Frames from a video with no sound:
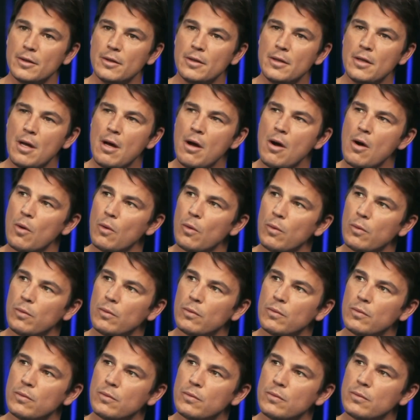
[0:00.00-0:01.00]
No,
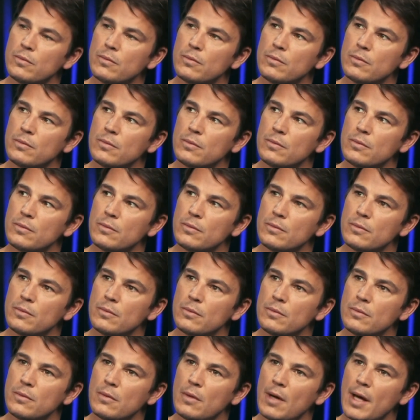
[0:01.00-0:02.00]

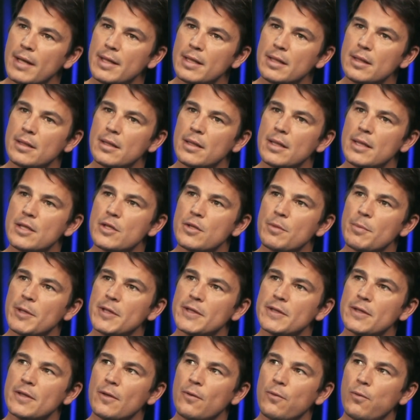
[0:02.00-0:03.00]
I didn't injure
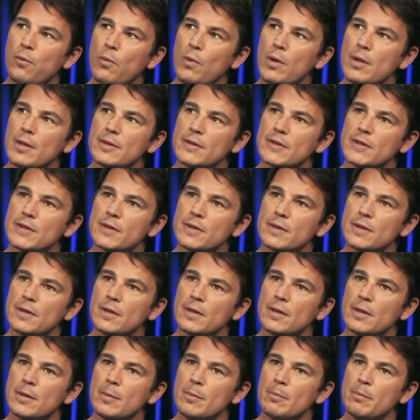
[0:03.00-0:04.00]
myself once,
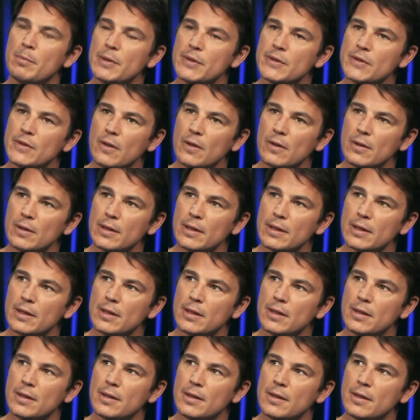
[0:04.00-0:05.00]
bizarrely.